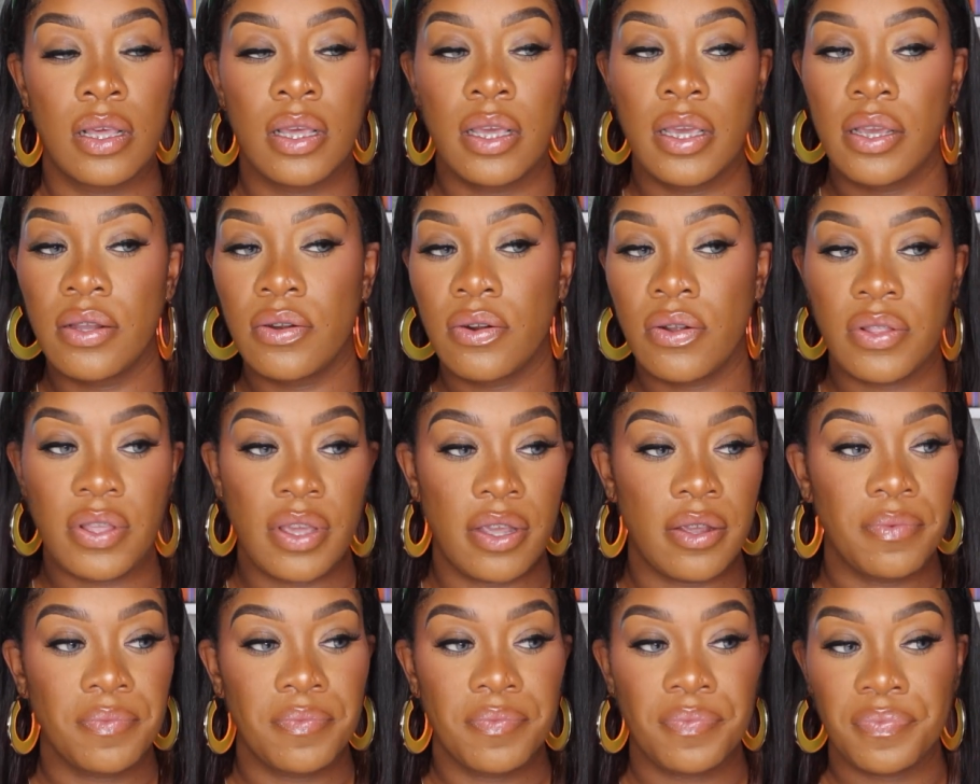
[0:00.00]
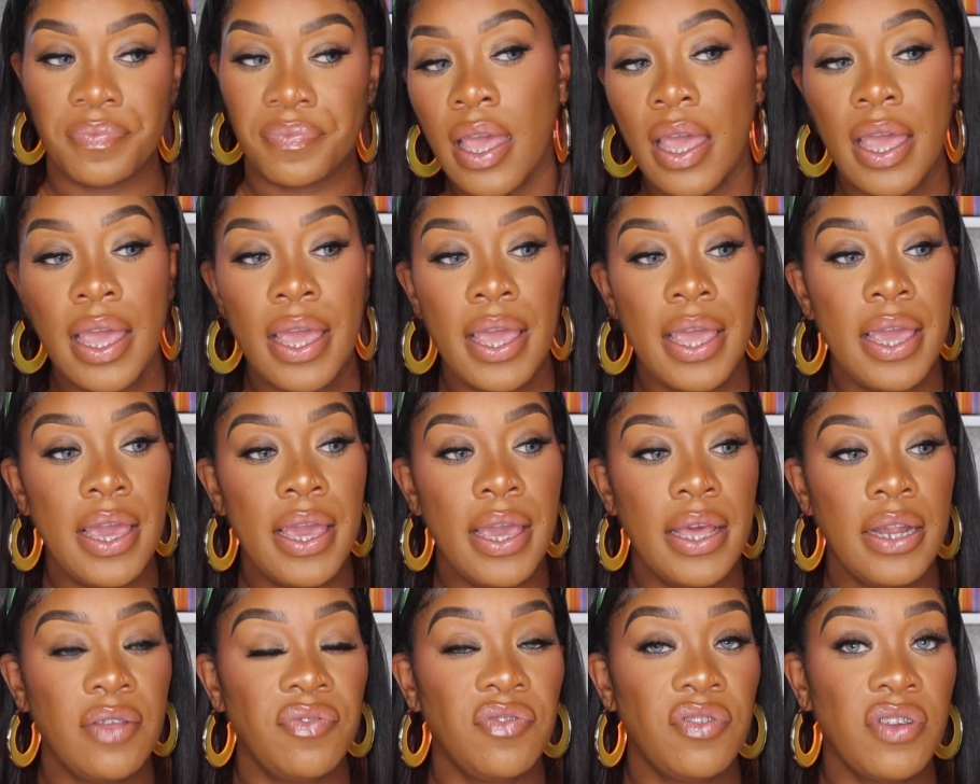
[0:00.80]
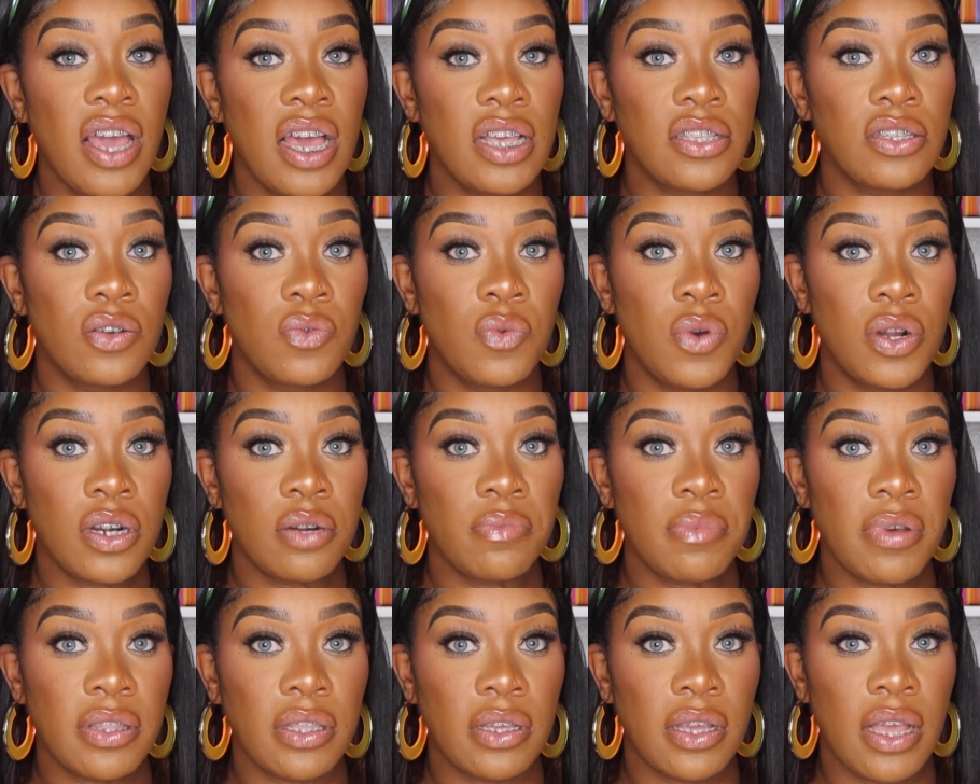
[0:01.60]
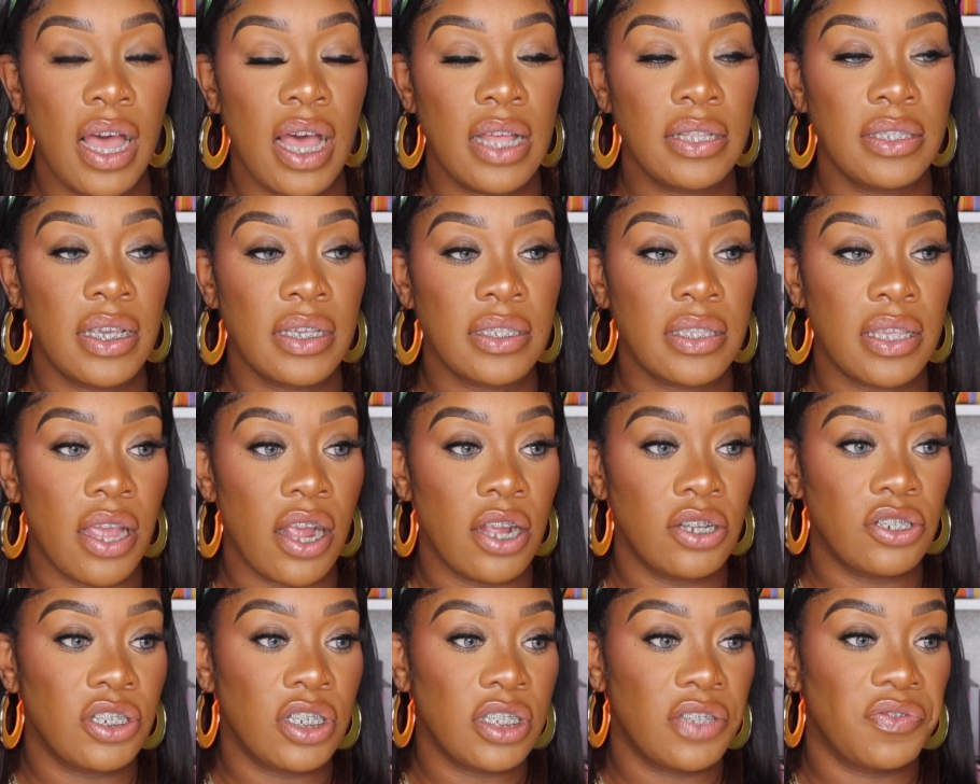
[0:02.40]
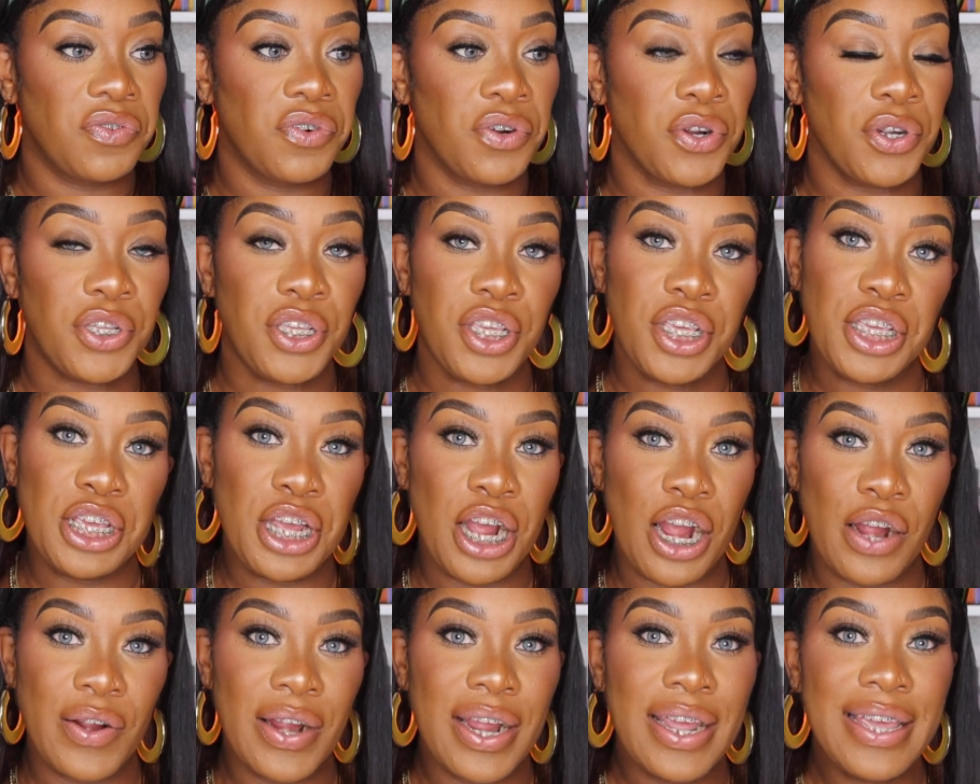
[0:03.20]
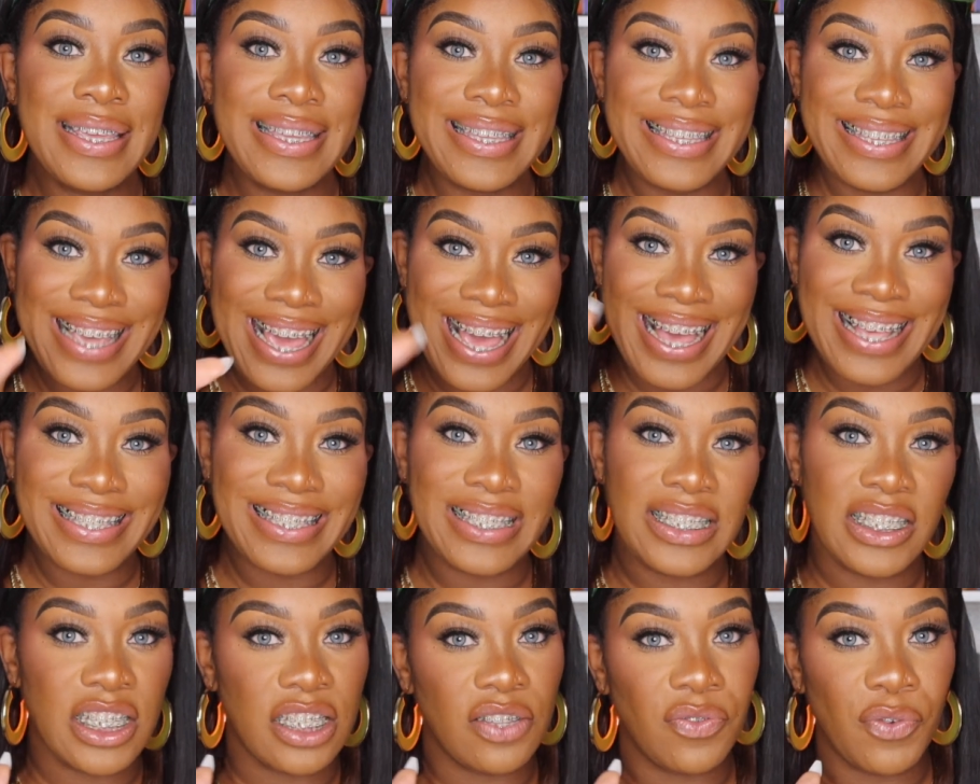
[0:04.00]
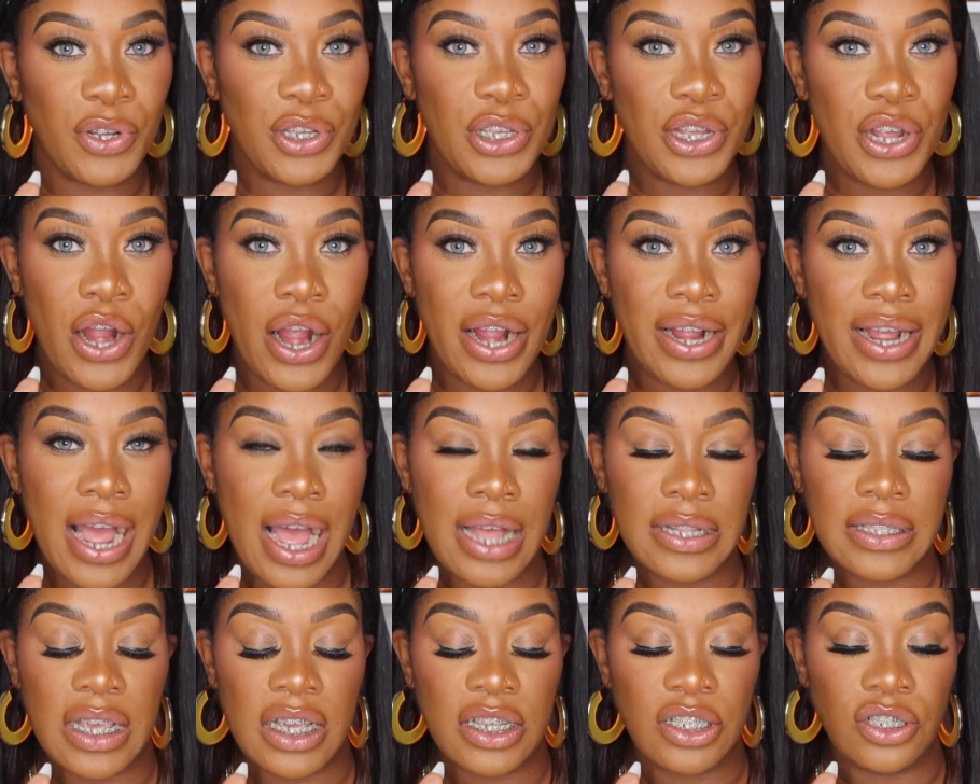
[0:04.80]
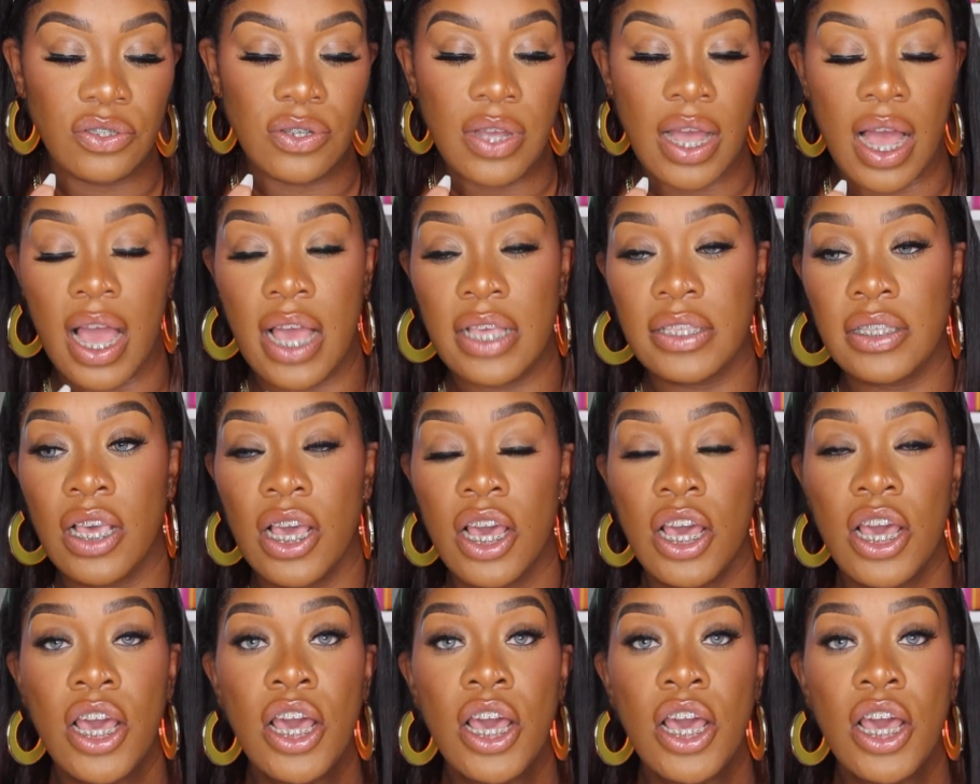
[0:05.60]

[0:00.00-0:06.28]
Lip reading: Here nor there. And if you guys are wondering about the contacts, they are just for Kiara. Yes, just for Kiara contacts, you guys.